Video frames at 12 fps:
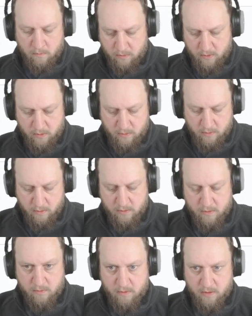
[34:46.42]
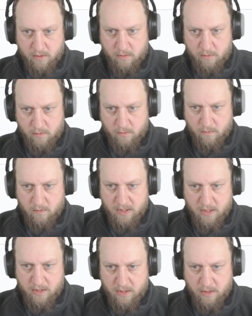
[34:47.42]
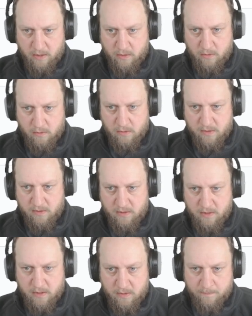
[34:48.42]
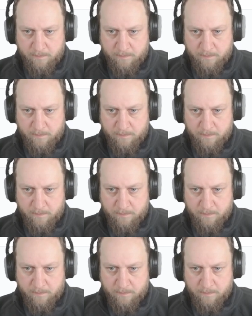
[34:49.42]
can also include writing goals here.